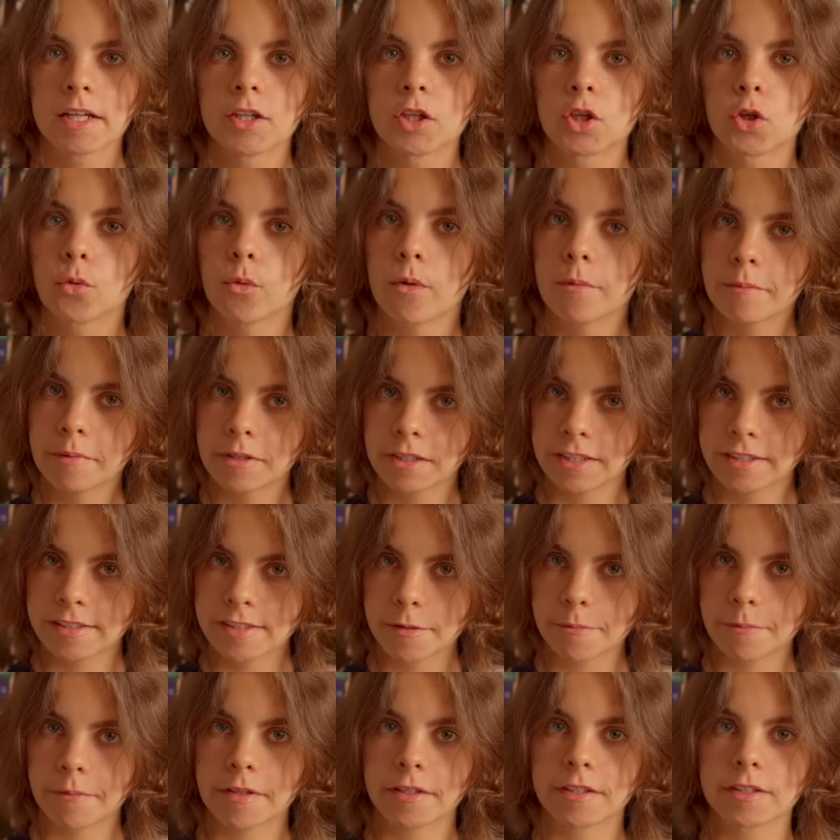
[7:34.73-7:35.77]
The woman
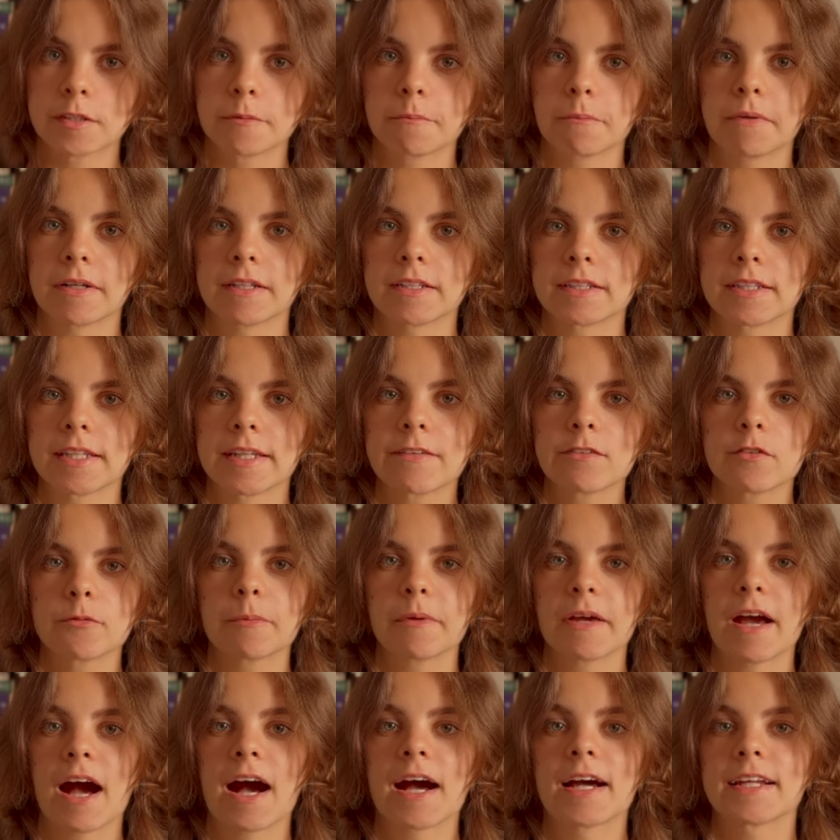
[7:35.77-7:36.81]
disappears but leaves
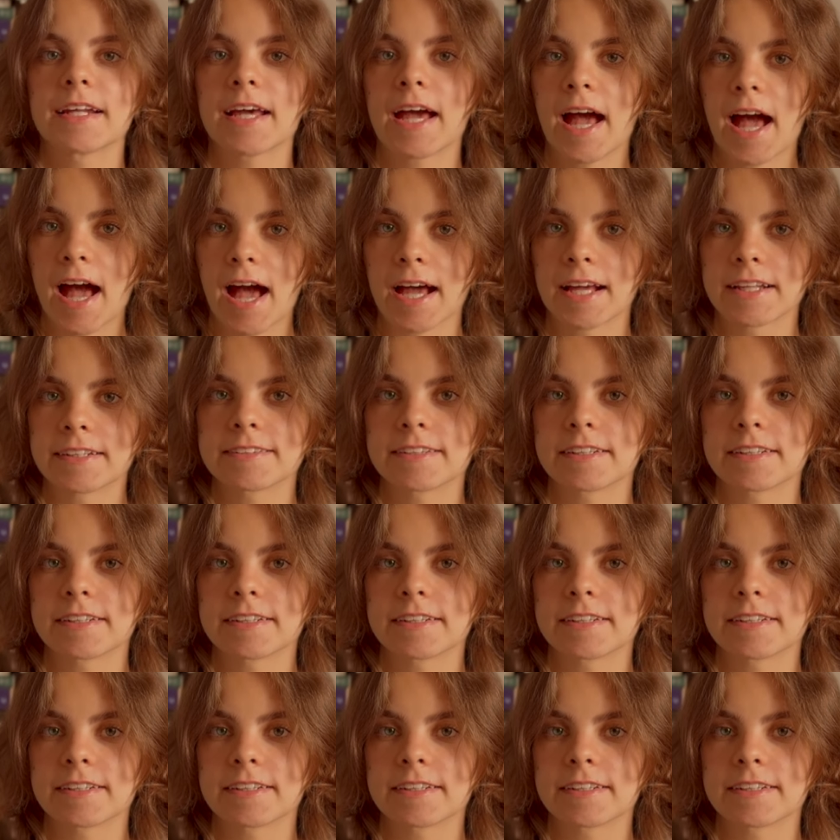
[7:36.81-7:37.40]
behind a hat,